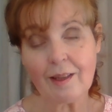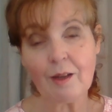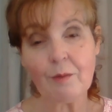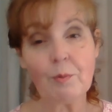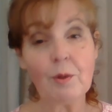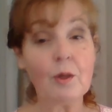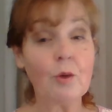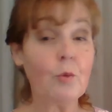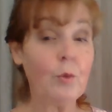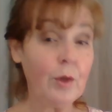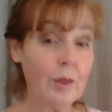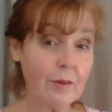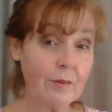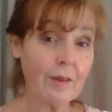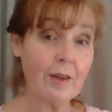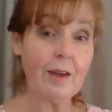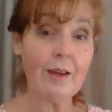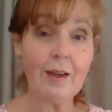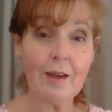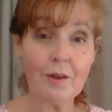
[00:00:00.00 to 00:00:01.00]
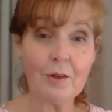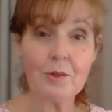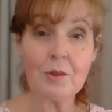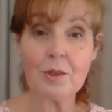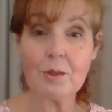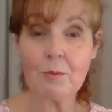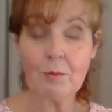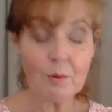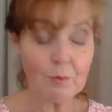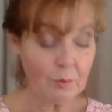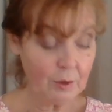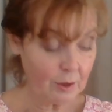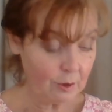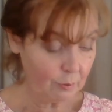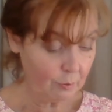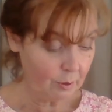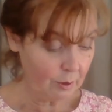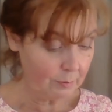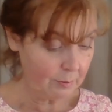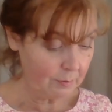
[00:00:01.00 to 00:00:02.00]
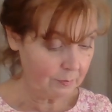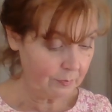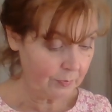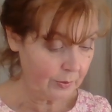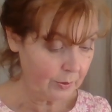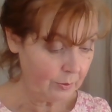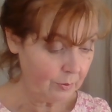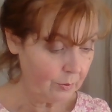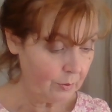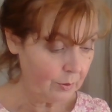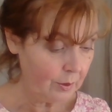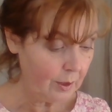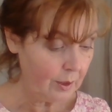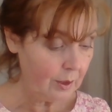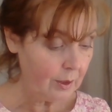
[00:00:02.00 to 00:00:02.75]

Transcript: That'd be queen of the house, would be the woman who